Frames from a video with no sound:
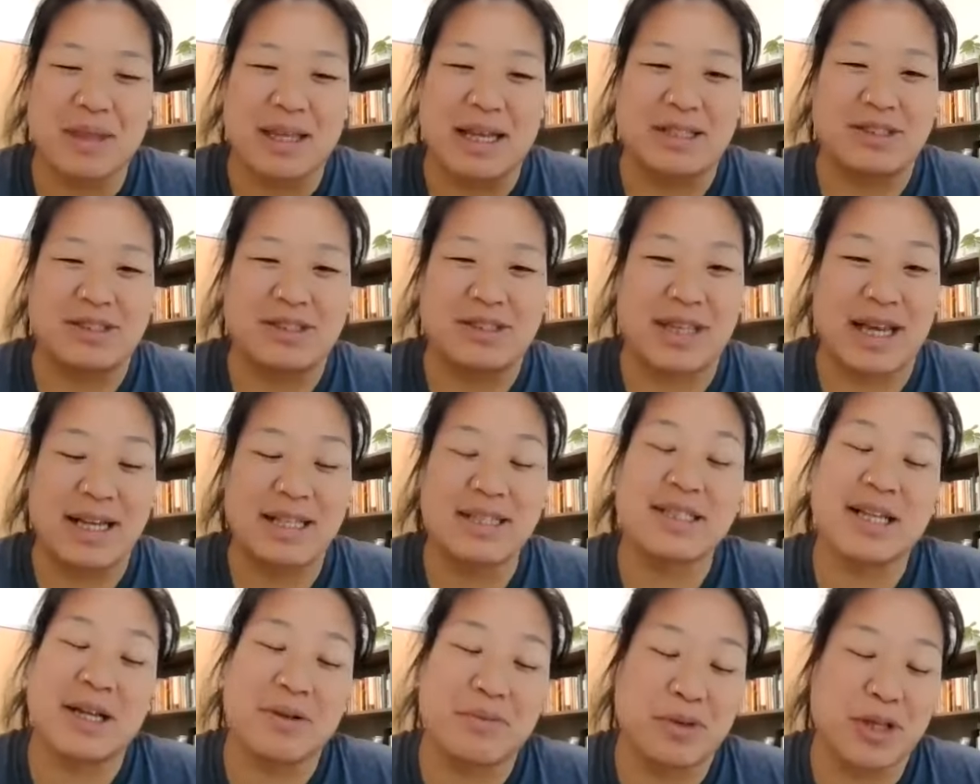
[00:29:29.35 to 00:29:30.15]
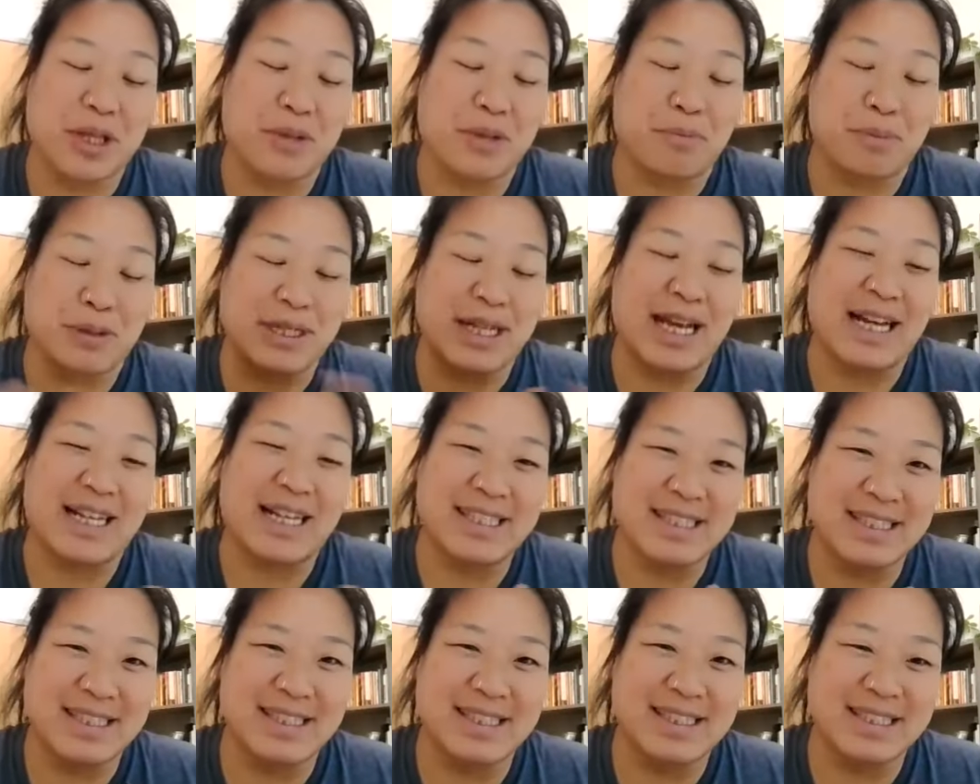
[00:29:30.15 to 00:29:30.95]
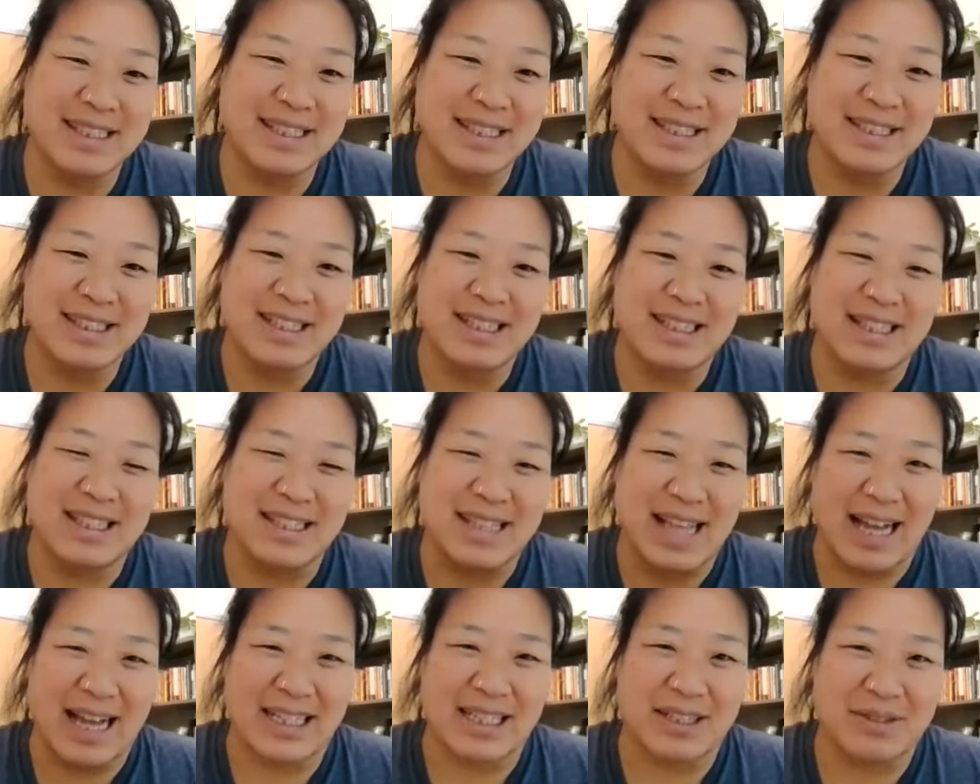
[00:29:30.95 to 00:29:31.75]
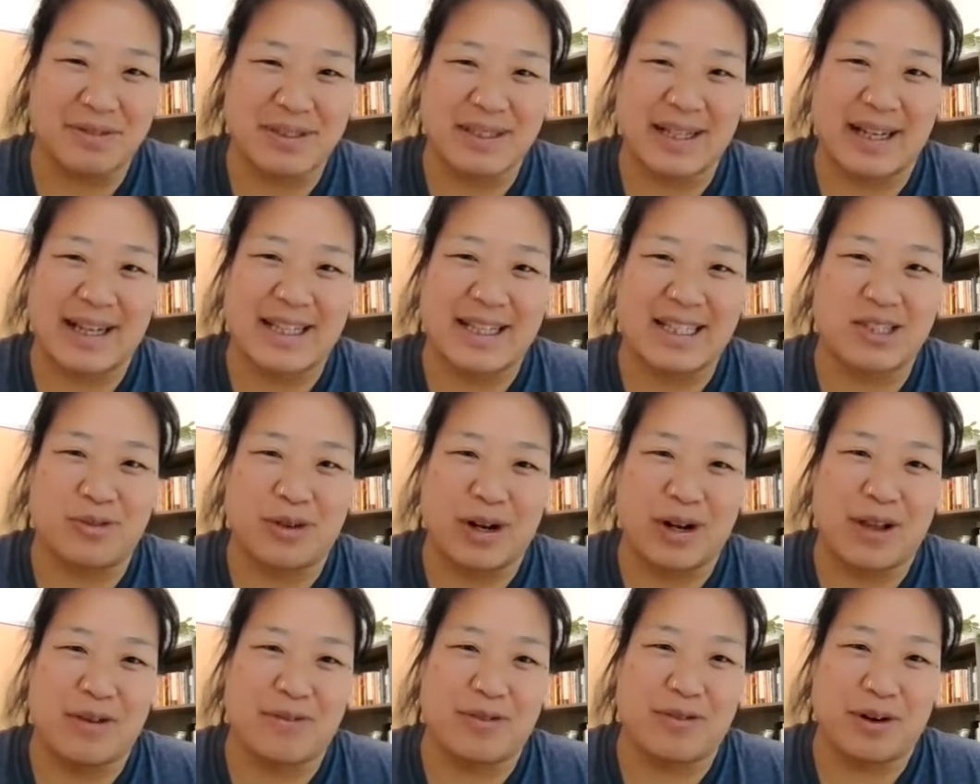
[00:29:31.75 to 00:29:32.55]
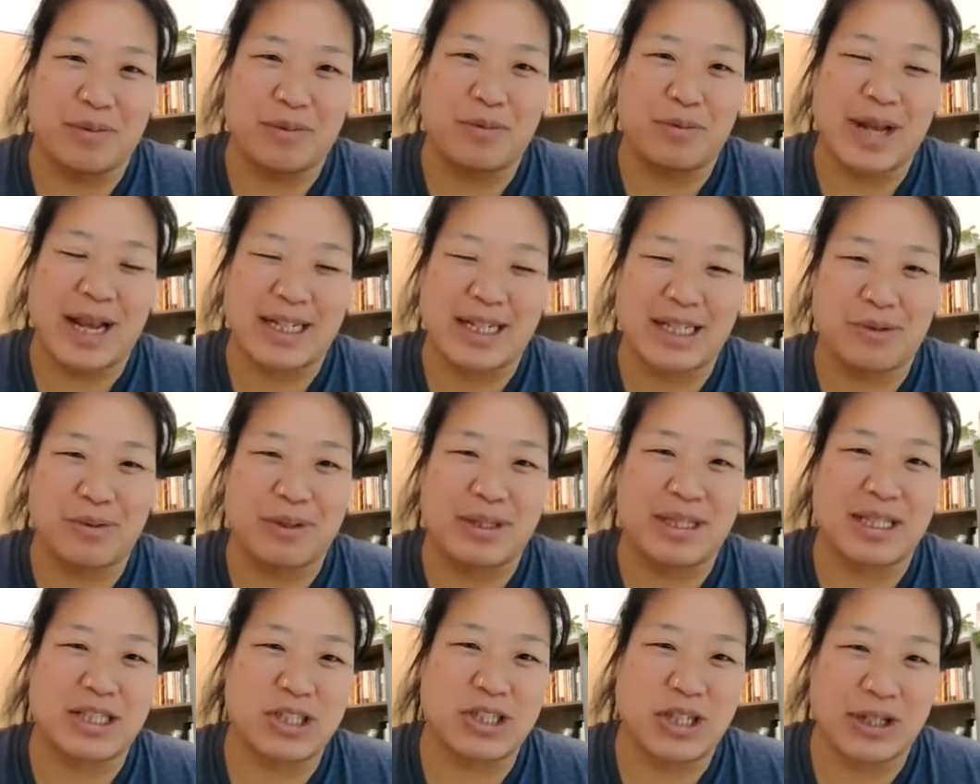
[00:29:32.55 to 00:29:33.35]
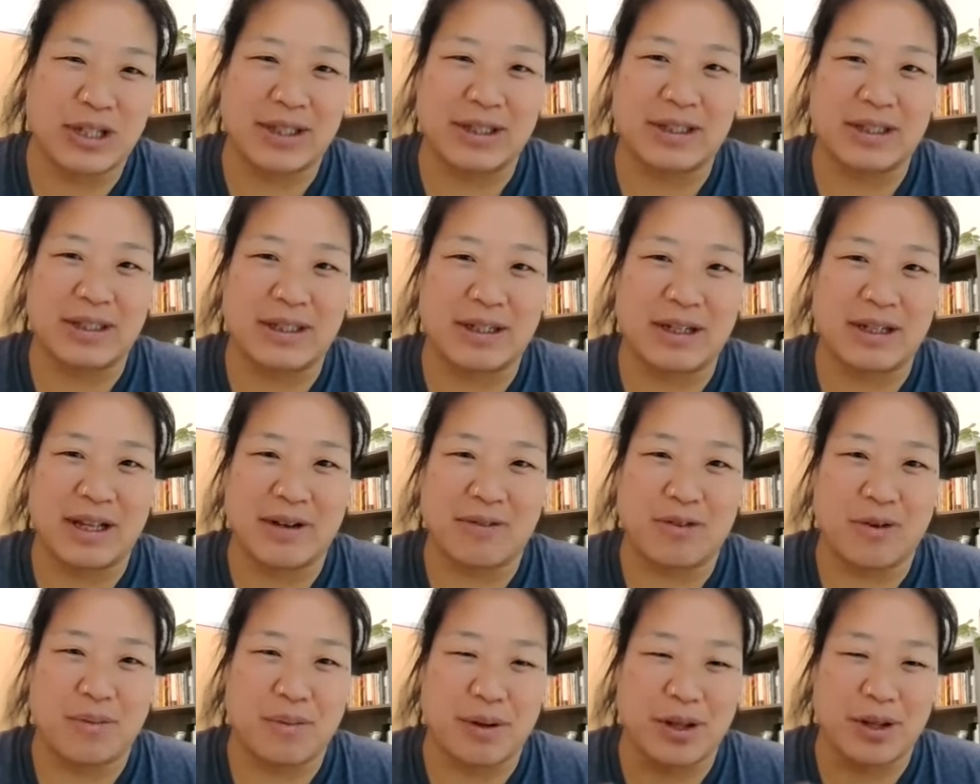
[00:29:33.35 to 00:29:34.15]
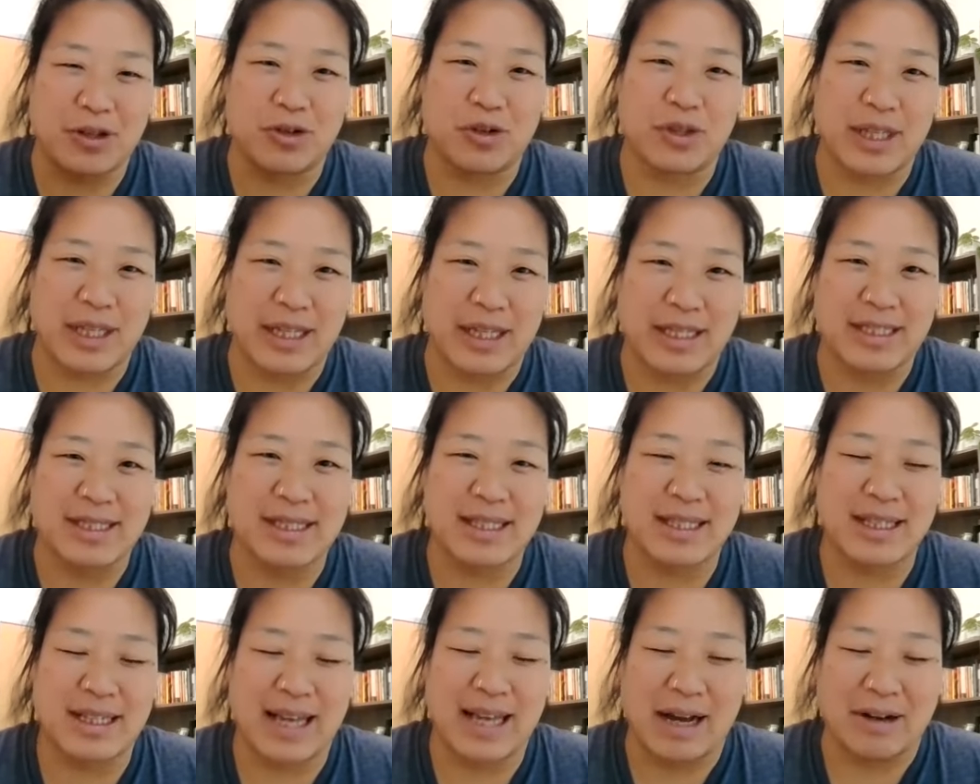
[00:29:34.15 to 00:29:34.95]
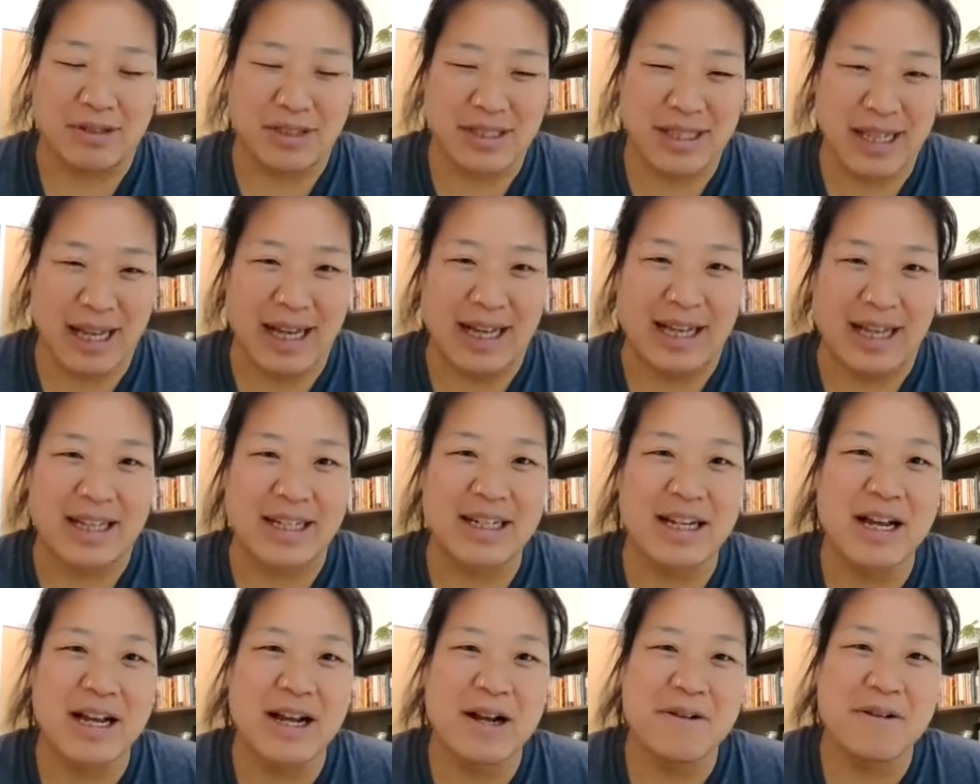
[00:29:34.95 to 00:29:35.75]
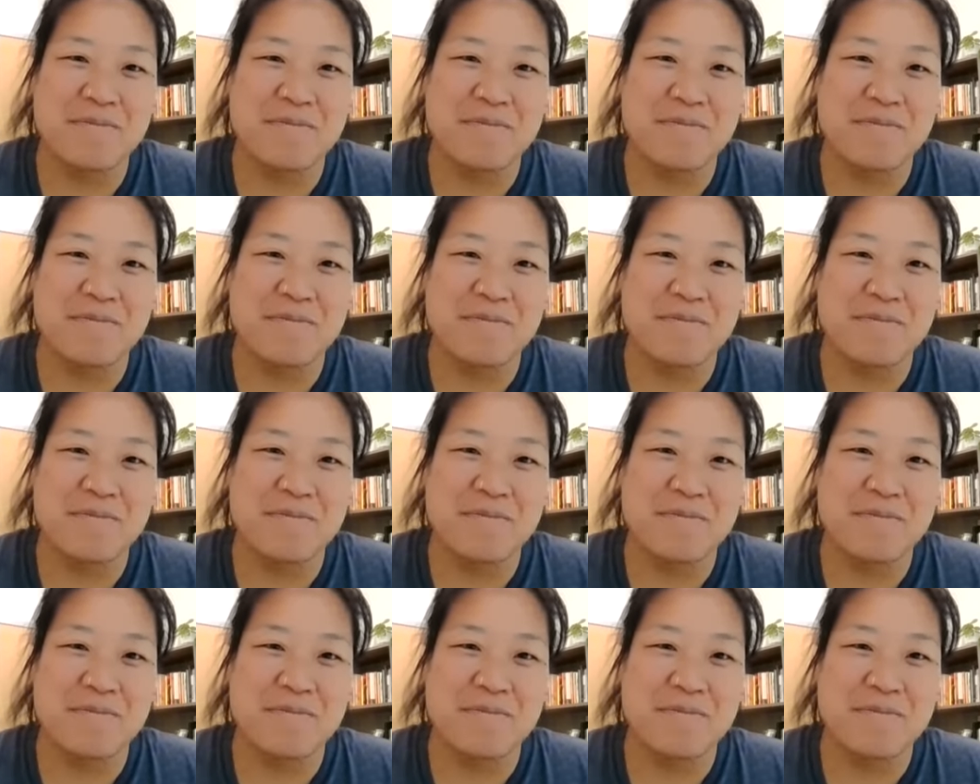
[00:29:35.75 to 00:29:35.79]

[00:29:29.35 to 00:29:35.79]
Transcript: And so the enzyme really protects these active sites, right, from reacting with each other and from other things outside.